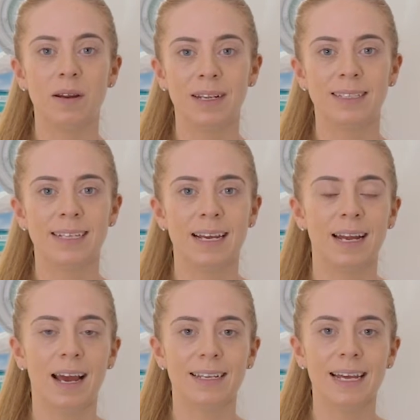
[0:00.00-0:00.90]
on his
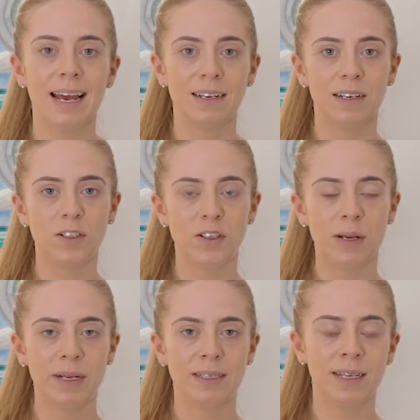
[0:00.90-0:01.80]
skin at the end of the
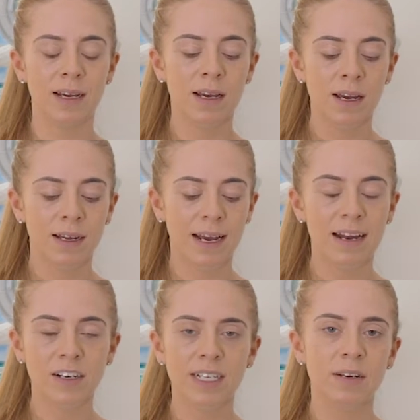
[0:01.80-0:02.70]
treatment. The
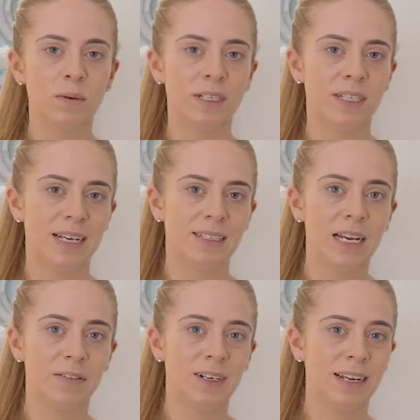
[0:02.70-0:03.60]
energy which is
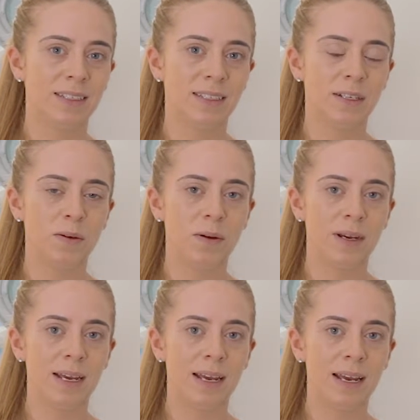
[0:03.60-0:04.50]
delivered into
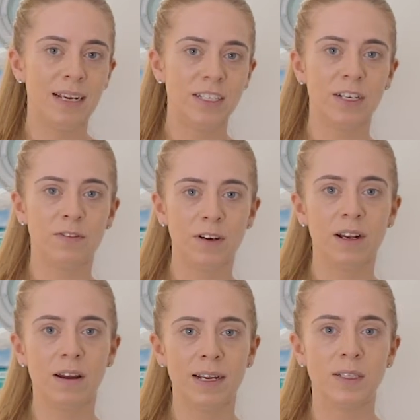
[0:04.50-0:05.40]
each different
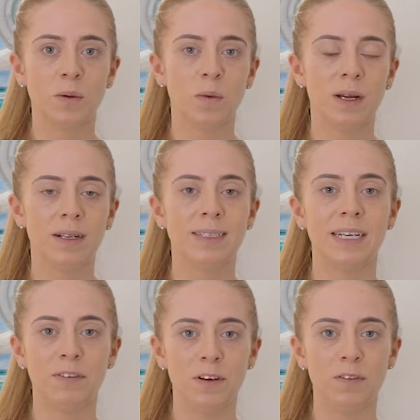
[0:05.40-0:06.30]
client will
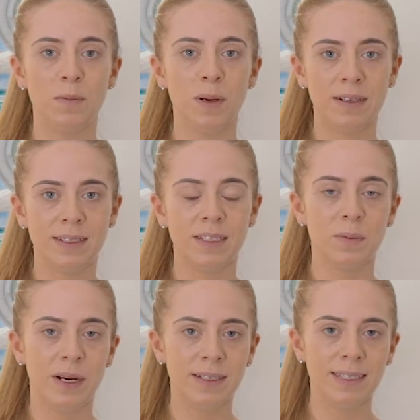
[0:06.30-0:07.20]
differ from person to
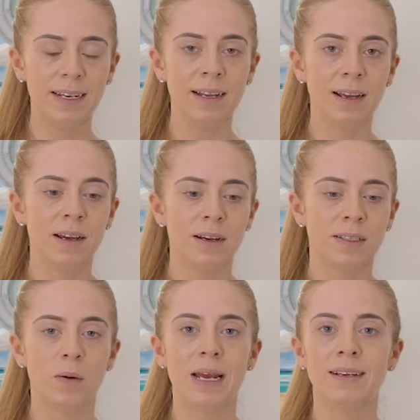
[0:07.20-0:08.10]
person,
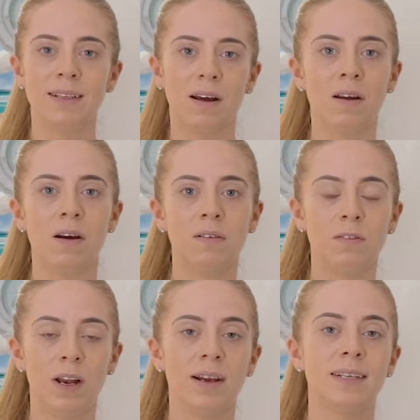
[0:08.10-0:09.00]
so it is all uh,
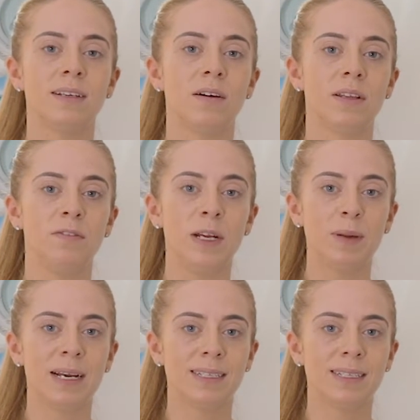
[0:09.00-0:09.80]
reliant on the feedback